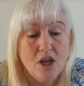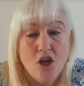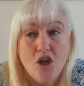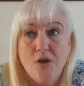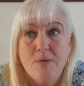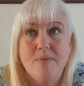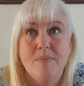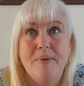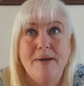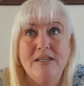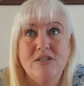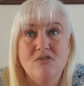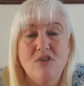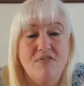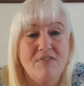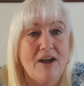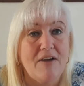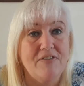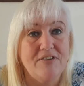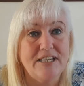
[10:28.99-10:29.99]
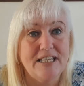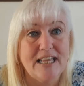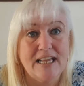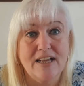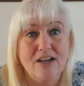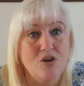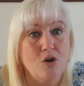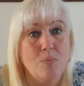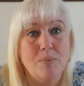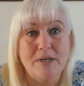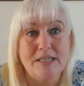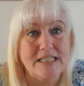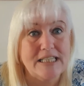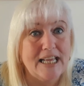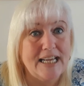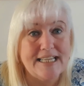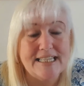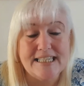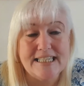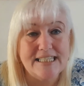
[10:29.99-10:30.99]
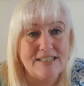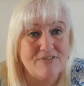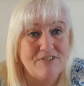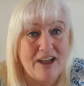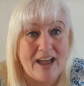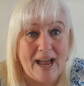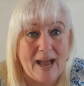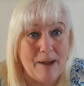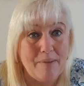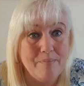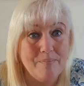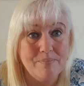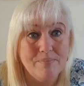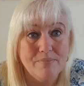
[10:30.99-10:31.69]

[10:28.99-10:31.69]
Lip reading: You'd be better off having a couple of slices of ham.